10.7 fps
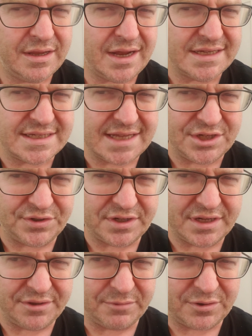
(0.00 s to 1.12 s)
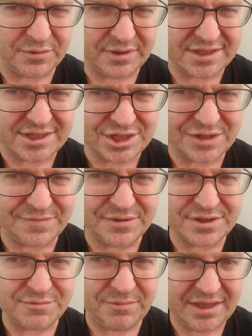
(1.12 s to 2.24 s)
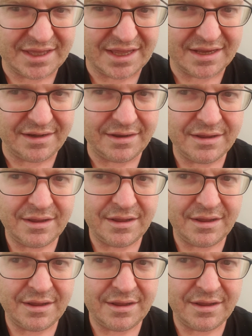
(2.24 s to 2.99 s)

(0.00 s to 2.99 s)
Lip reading: I scheduled another recording session for this weekend.